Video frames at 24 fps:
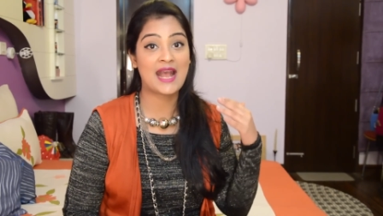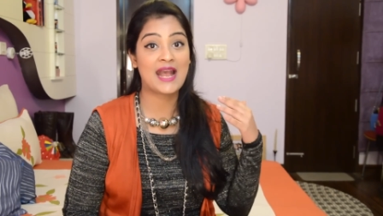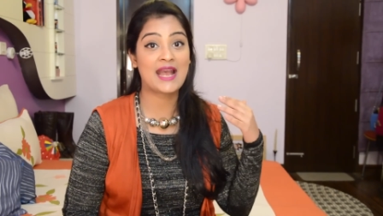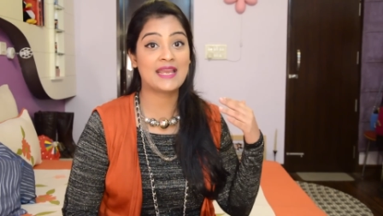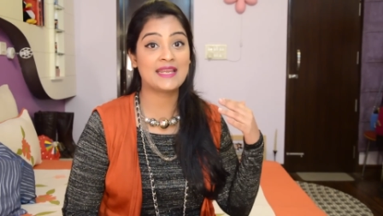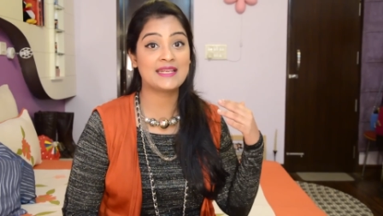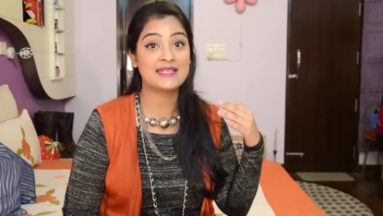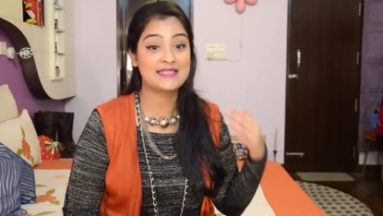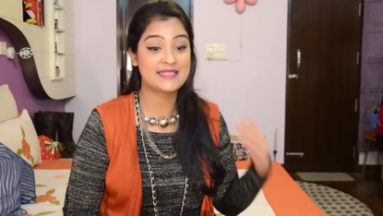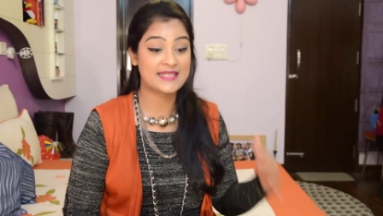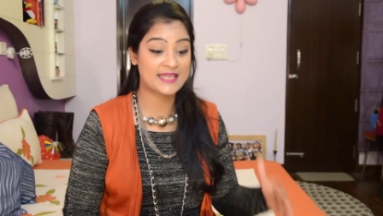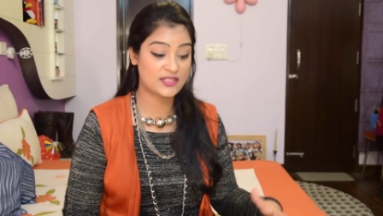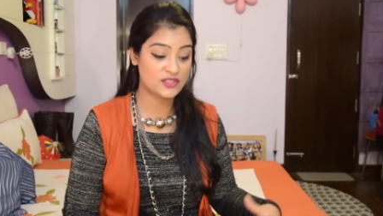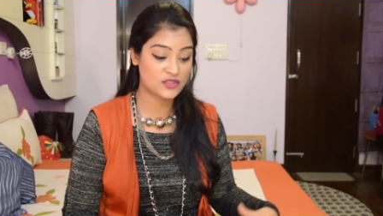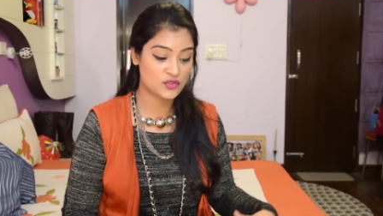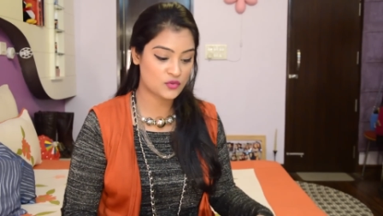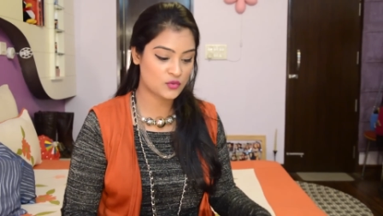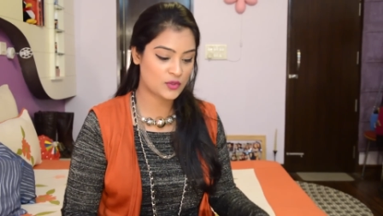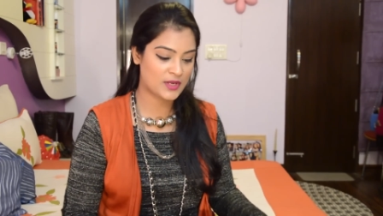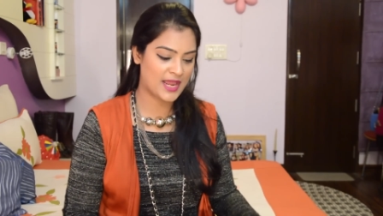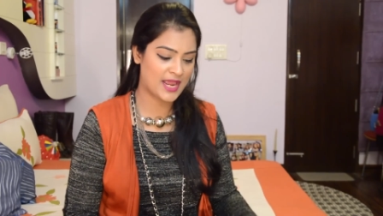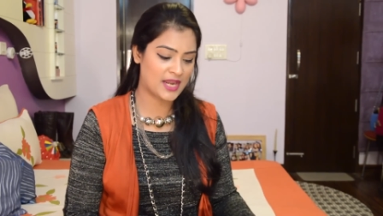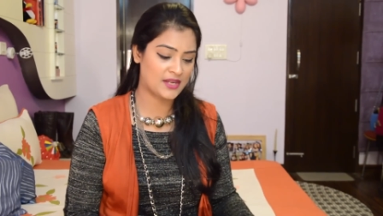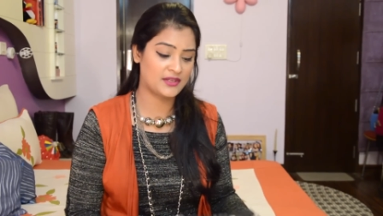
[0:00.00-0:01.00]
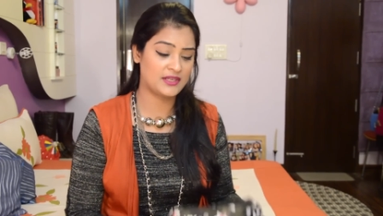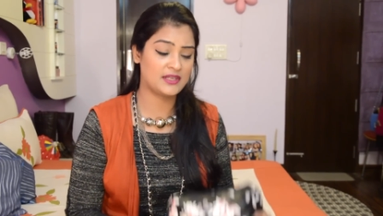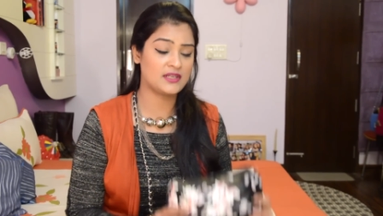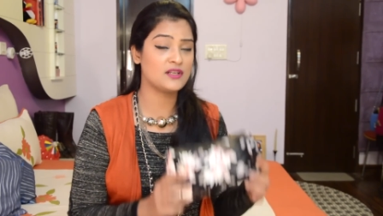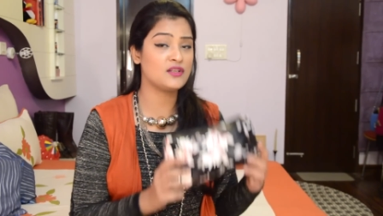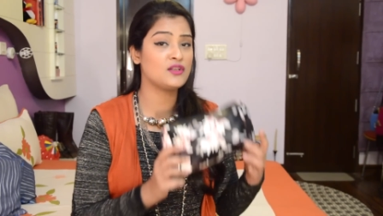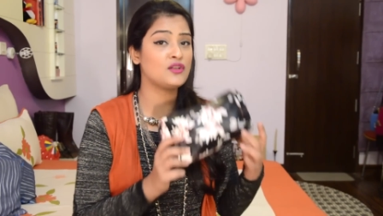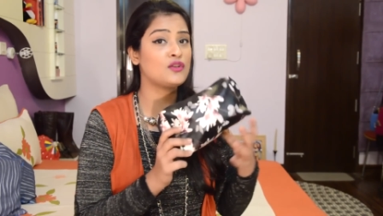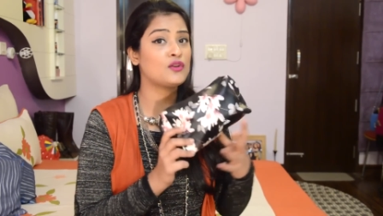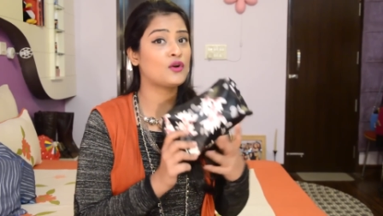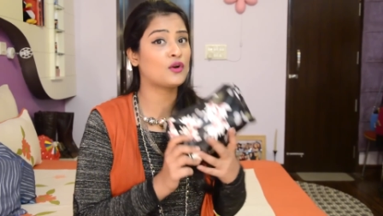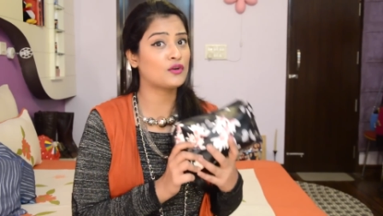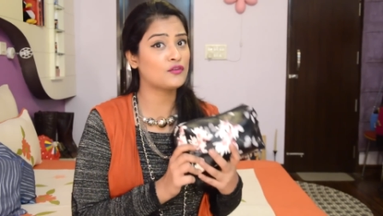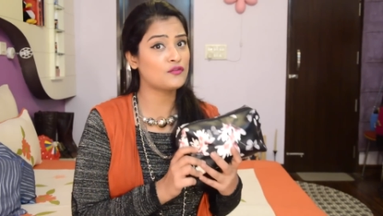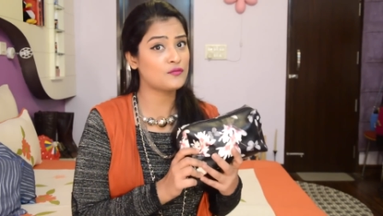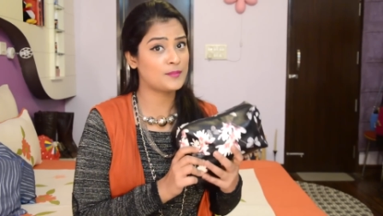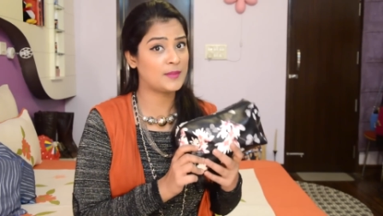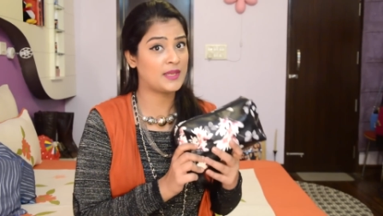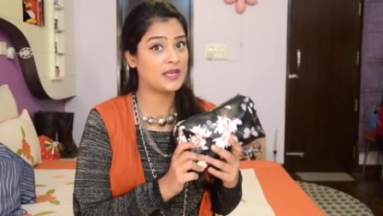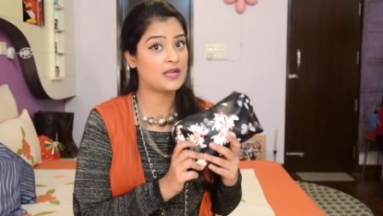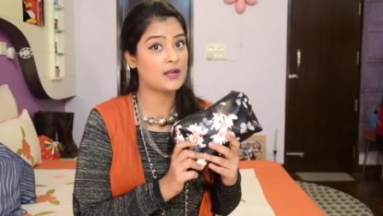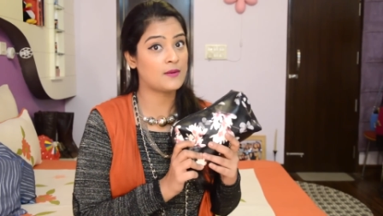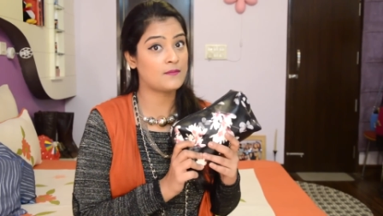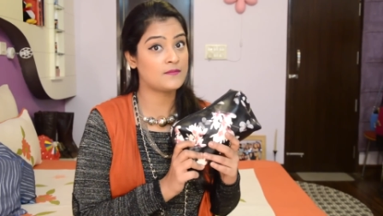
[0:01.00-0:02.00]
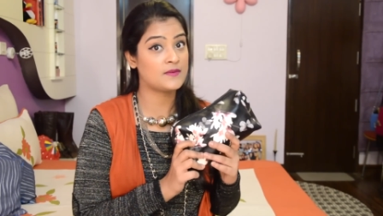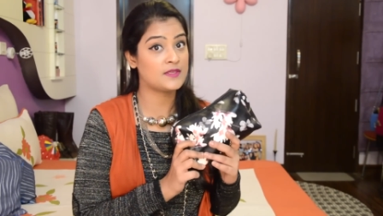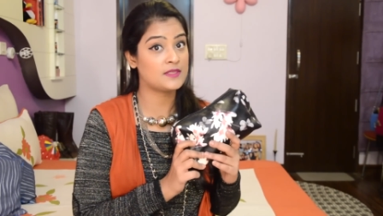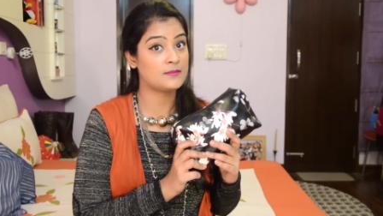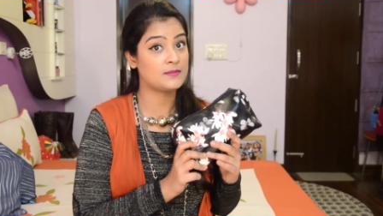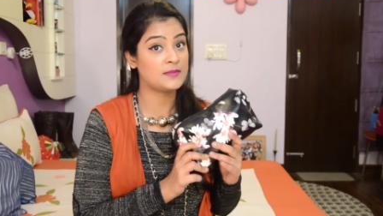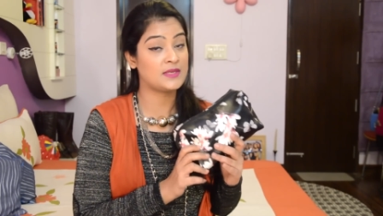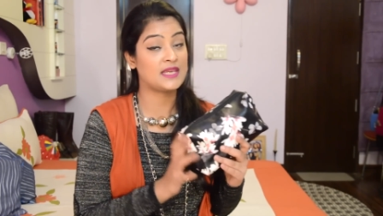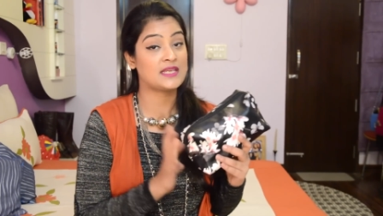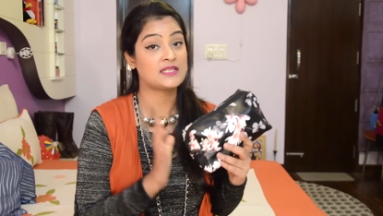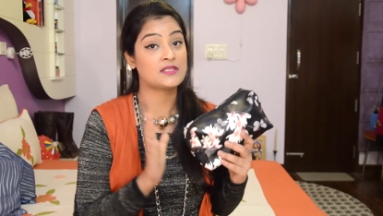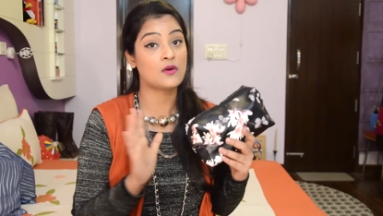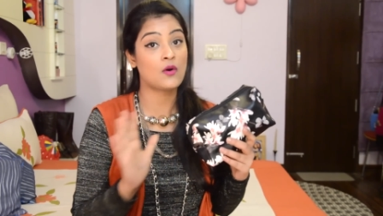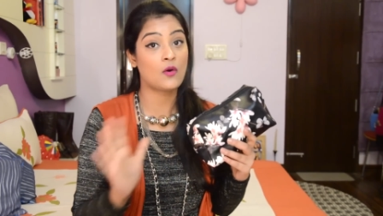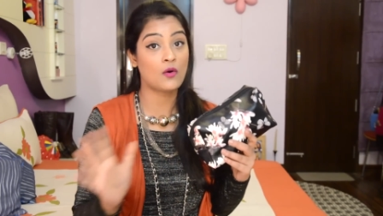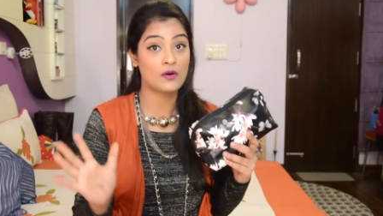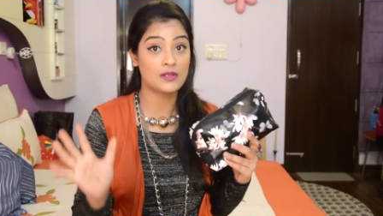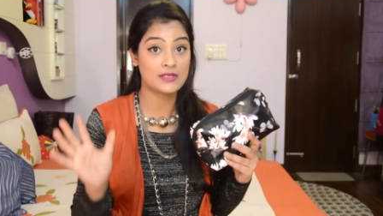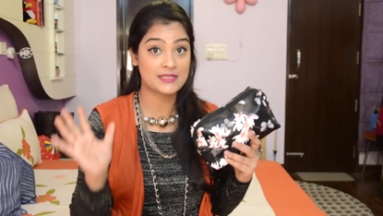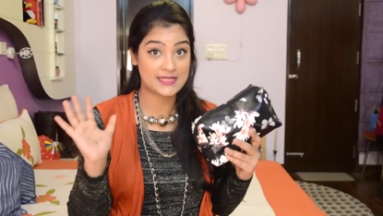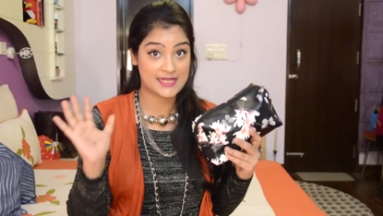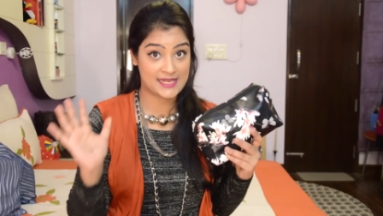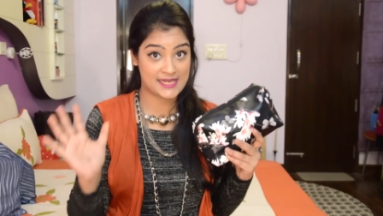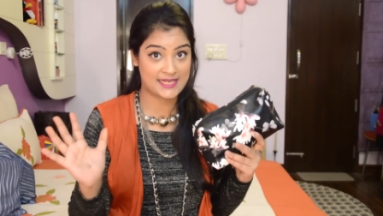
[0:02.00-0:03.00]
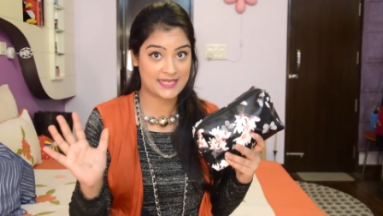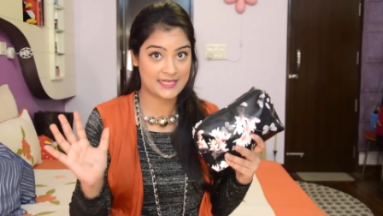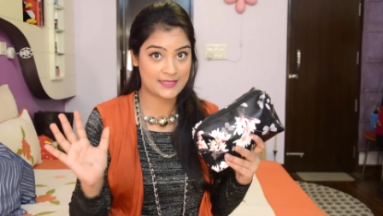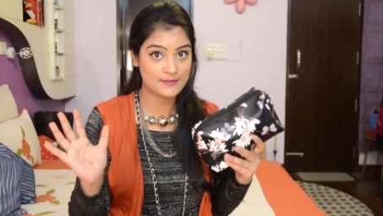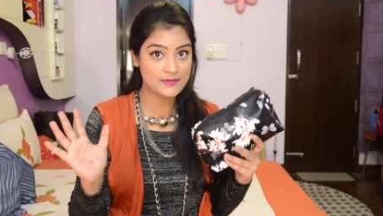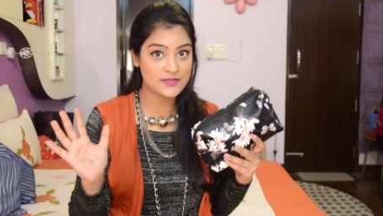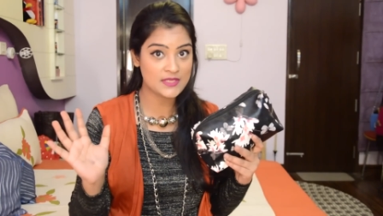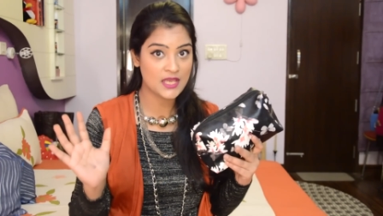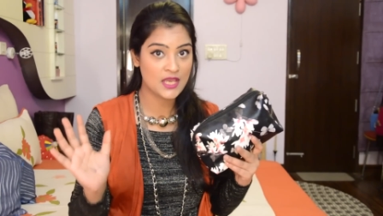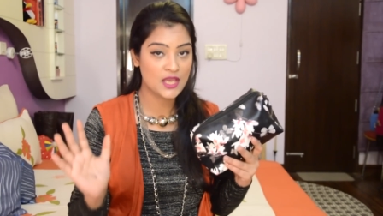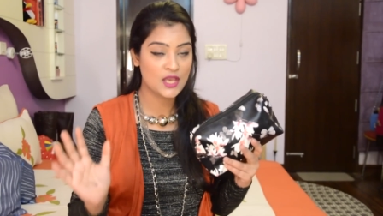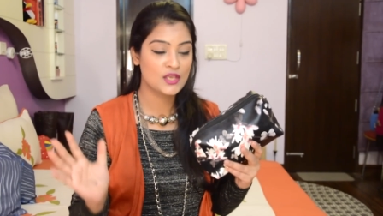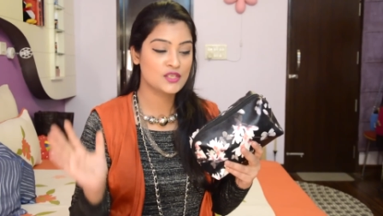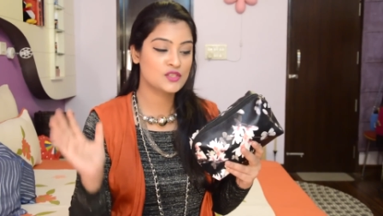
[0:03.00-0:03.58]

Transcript: I tend to carry a lot of makeup with me at all times.